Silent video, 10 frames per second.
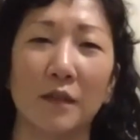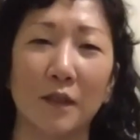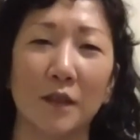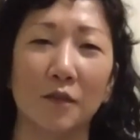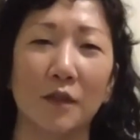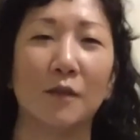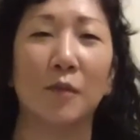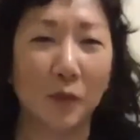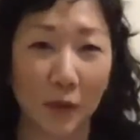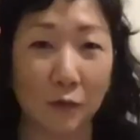It's
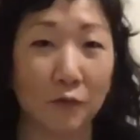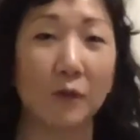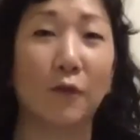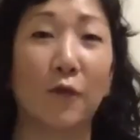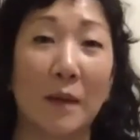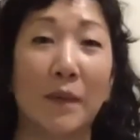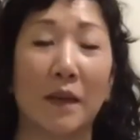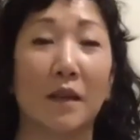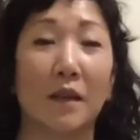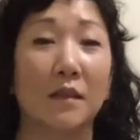about
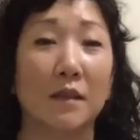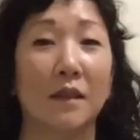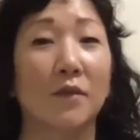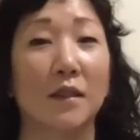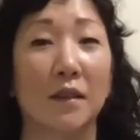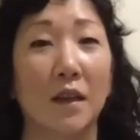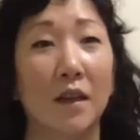reframing things even.